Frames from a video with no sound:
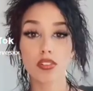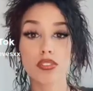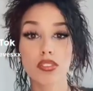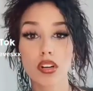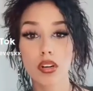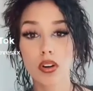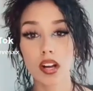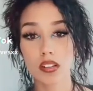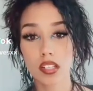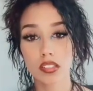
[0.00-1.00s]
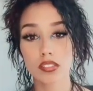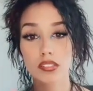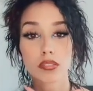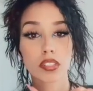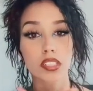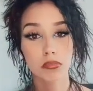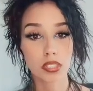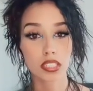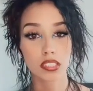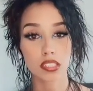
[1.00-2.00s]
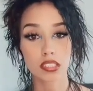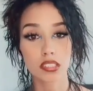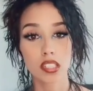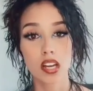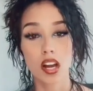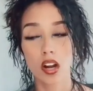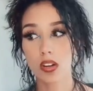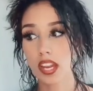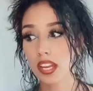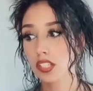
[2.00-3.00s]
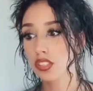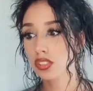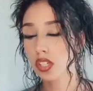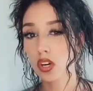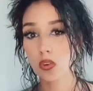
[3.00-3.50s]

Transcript: know how else to explain this. Okay, so